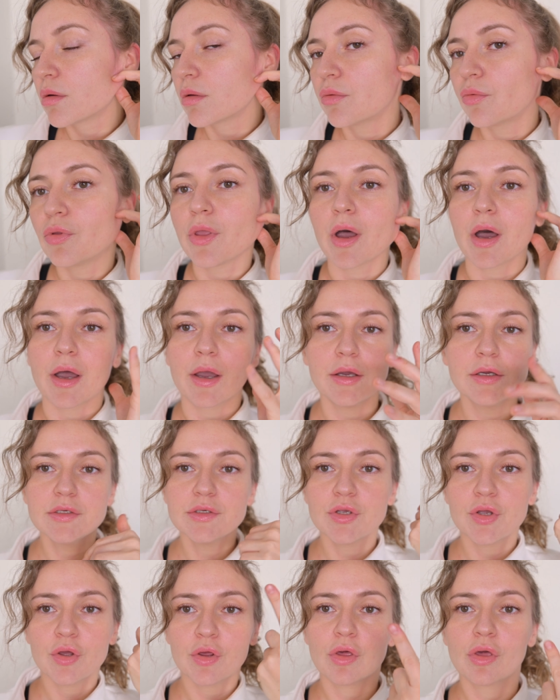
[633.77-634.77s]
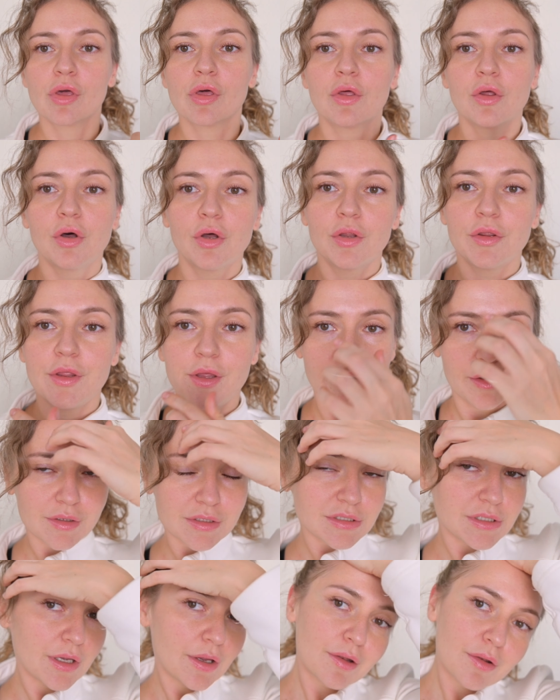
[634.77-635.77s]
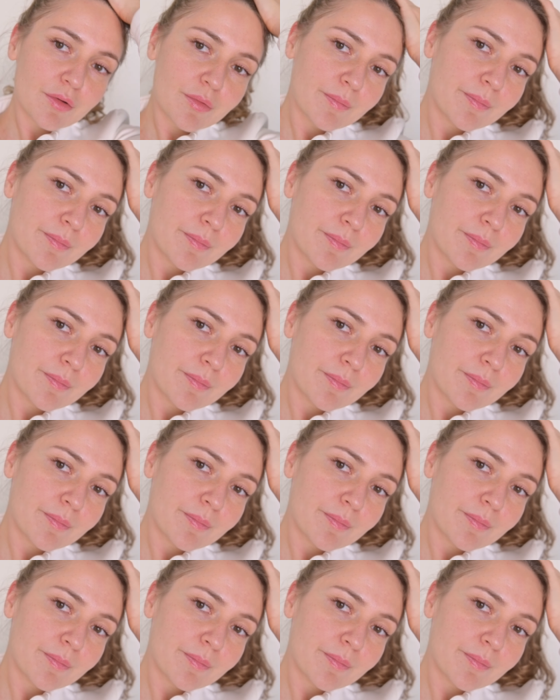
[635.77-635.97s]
Nice. The other side.